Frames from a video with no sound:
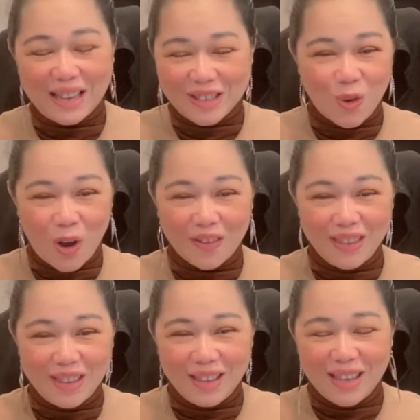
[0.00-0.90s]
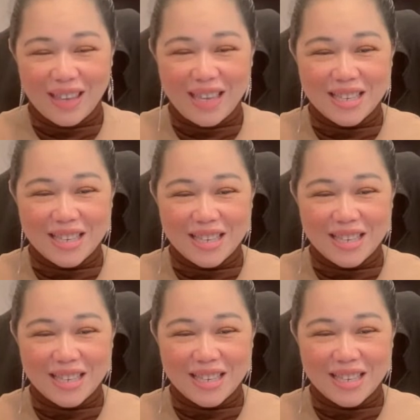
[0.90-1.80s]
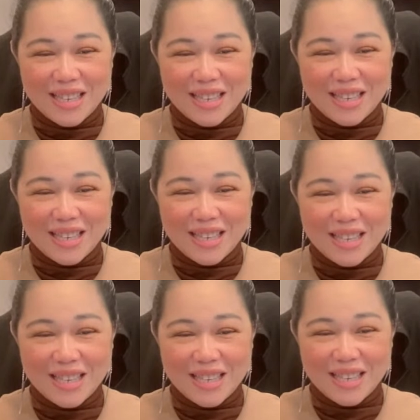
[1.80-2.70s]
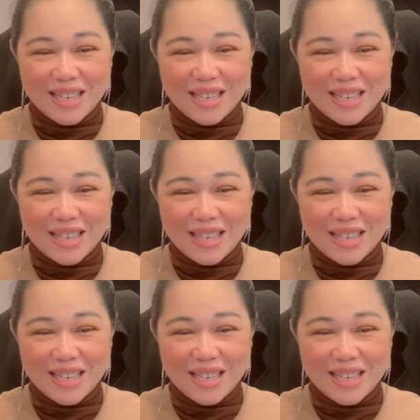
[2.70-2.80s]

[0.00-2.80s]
and so on, is how much from your heart.